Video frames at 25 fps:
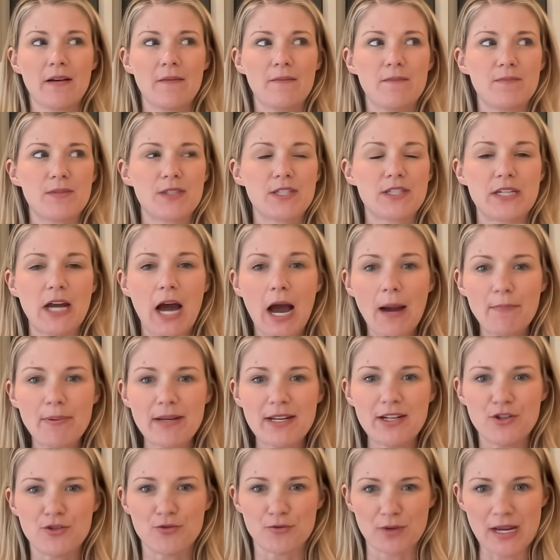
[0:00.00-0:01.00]

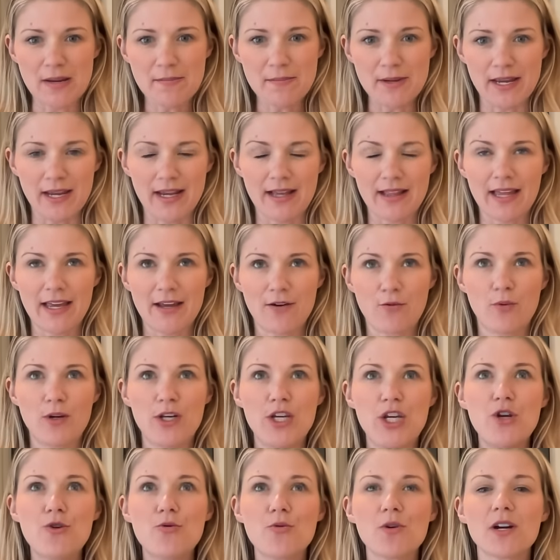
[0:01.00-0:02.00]
stopping dreaming. Like, when
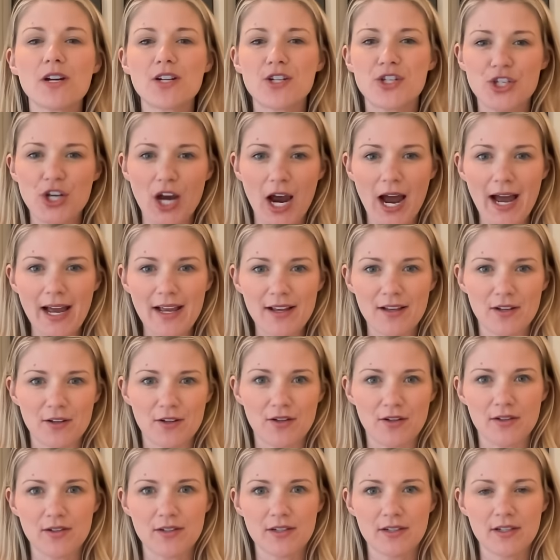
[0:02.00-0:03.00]
you were a
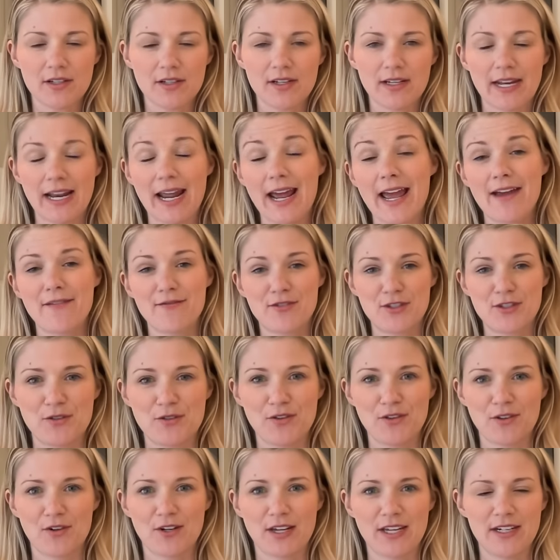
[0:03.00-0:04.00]
child, and I have
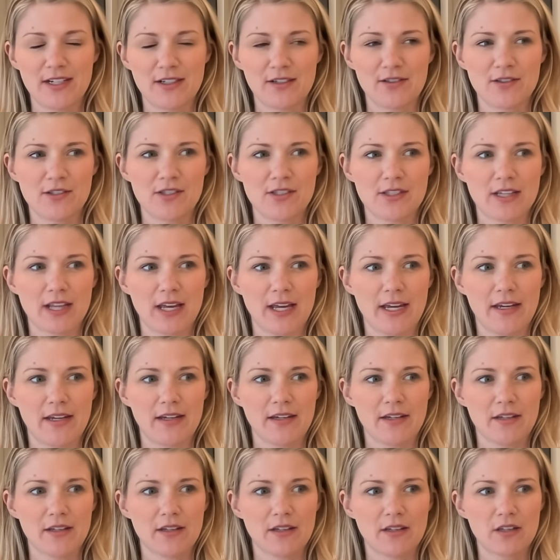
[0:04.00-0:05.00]
little kiddos, like,
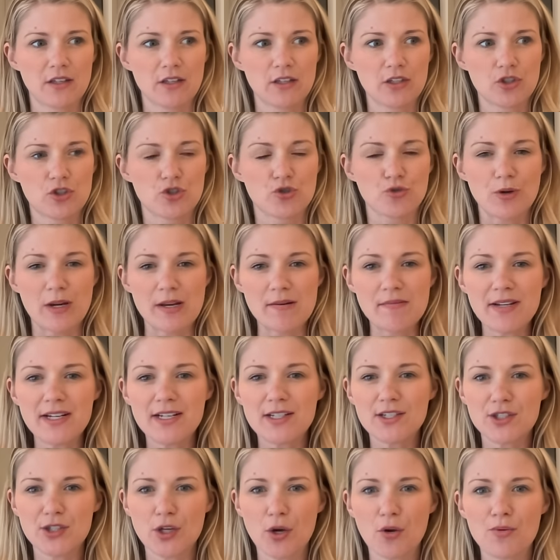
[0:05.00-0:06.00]
dreaming
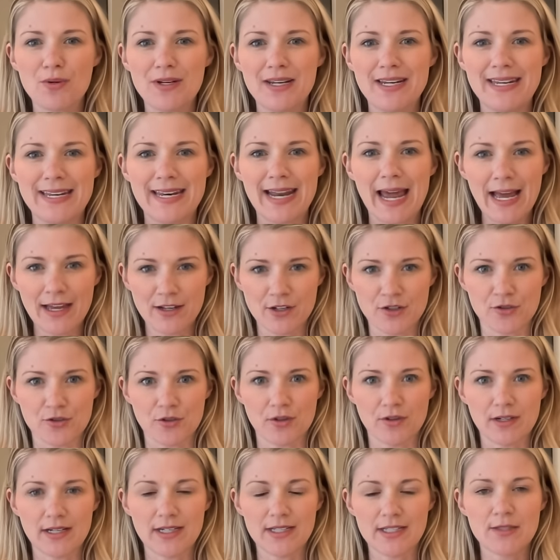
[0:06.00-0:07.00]
is so
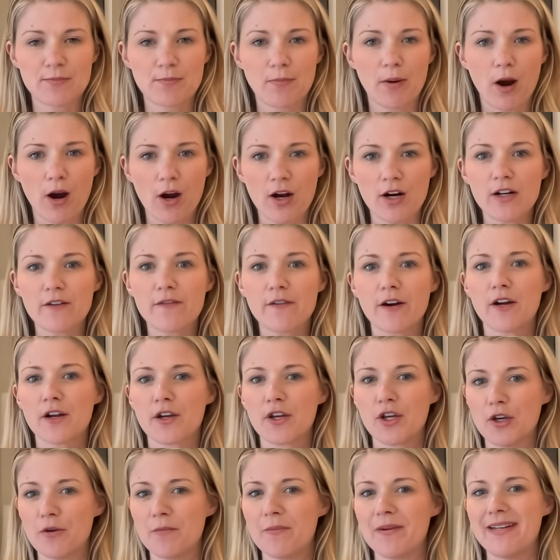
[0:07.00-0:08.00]
natural. It's part of our
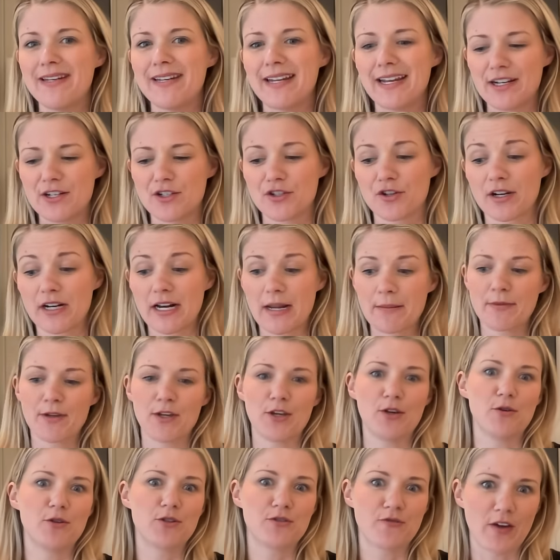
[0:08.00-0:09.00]
human nature. And I'm a
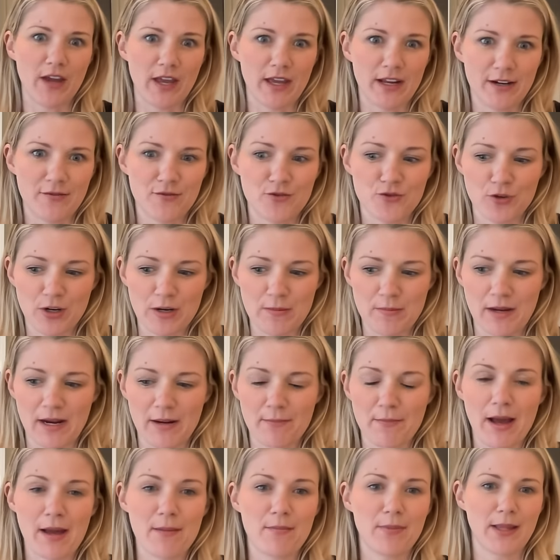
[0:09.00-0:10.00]
huge fan of dreaming.
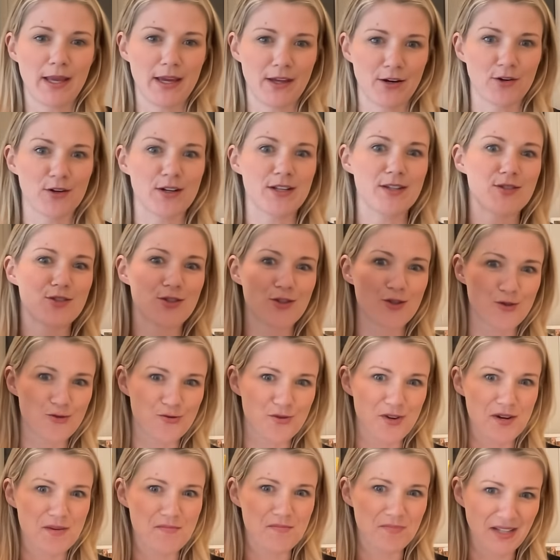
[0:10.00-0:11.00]
My planner is the
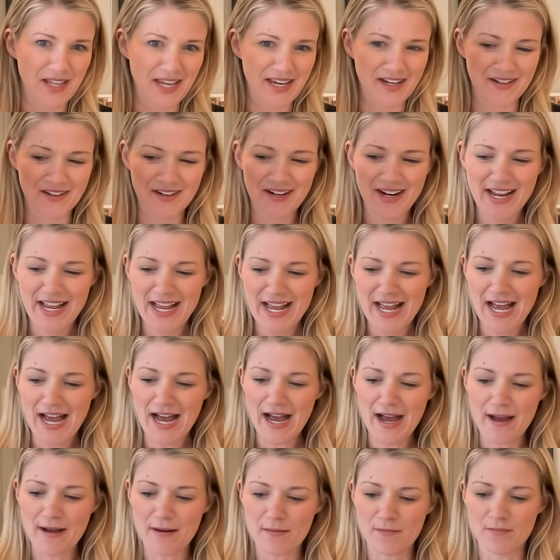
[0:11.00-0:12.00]
Dream Planner.
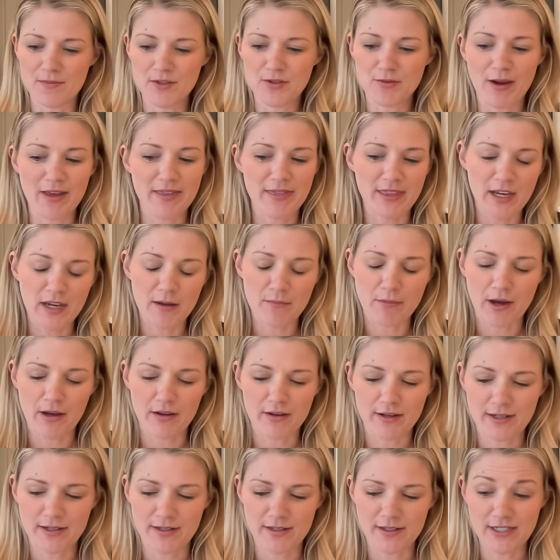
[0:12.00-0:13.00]
Um, so I think
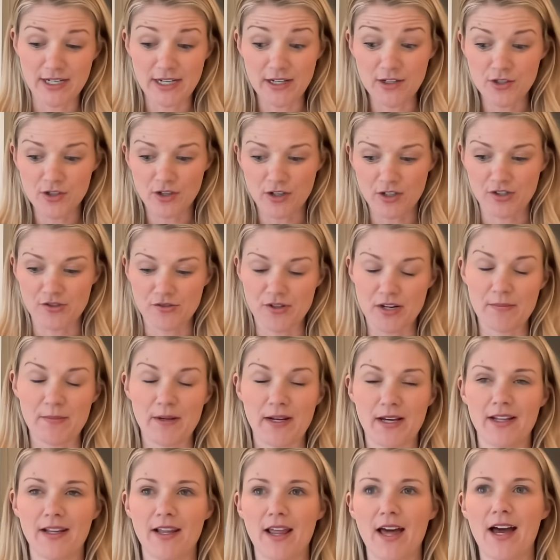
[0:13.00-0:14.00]
about and teach on
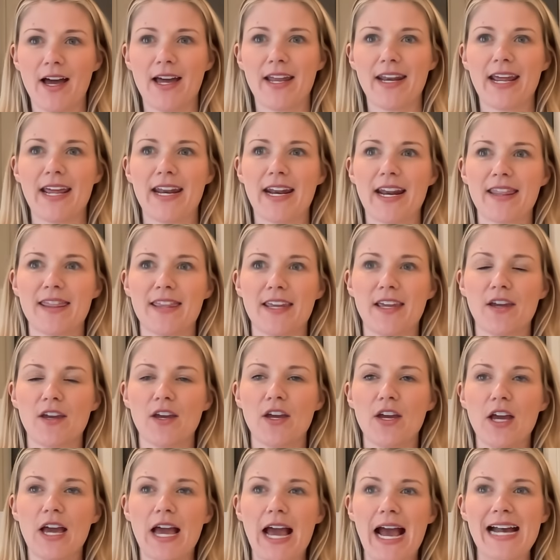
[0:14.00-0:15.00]
dreaming a lot. And I think
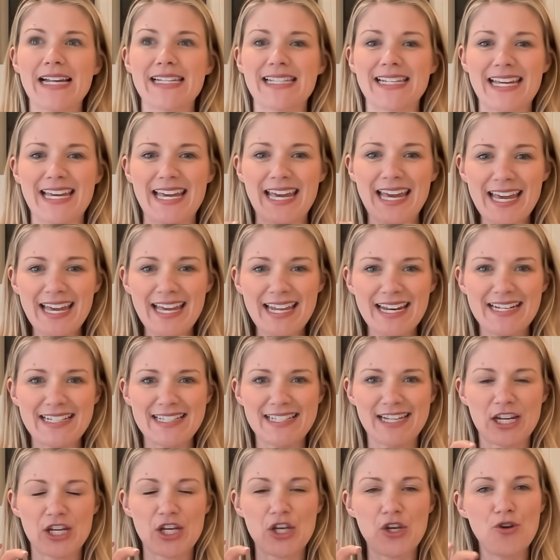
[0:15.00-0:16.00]
as a kid, it's
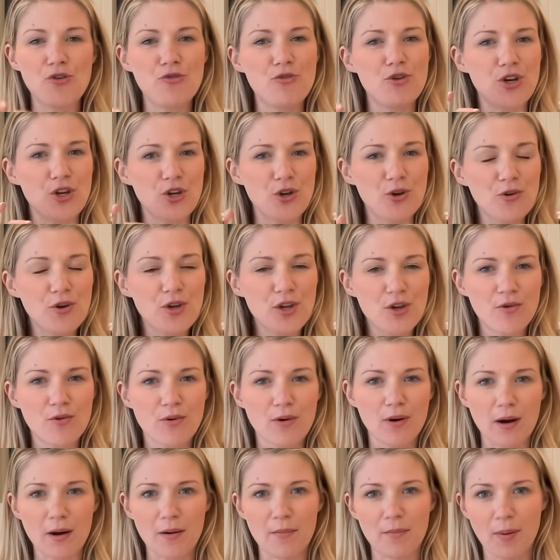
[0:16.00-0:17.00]
like you knew you
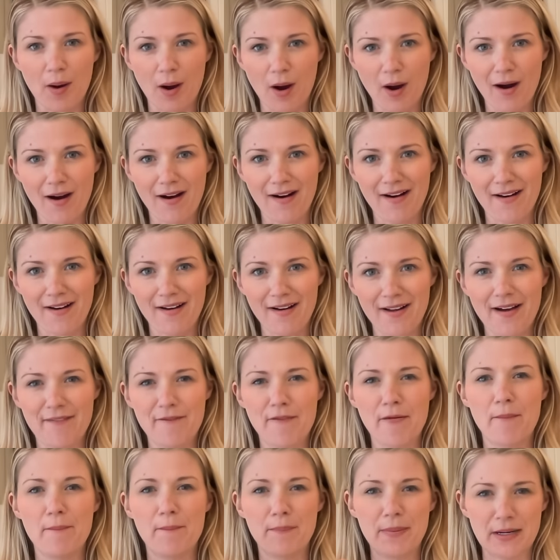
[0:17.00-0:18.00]
were a part of
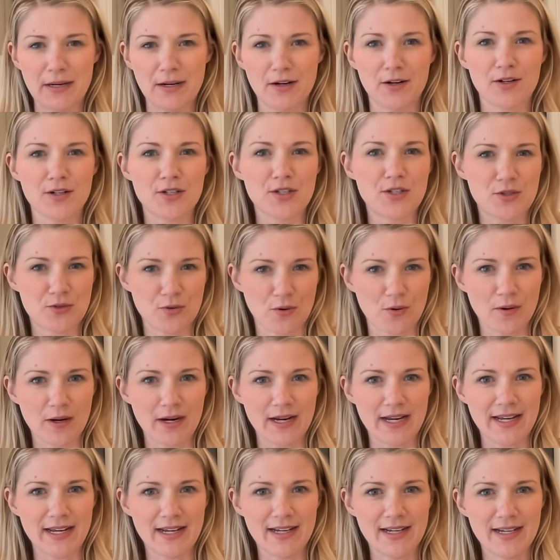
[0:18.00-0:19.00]
a bigger
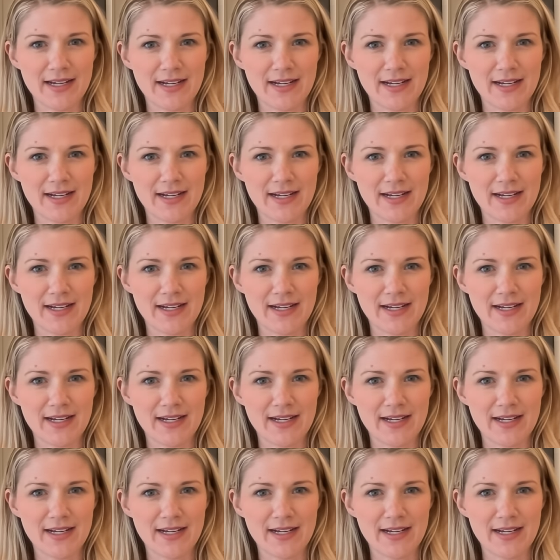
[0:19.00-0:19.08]
story,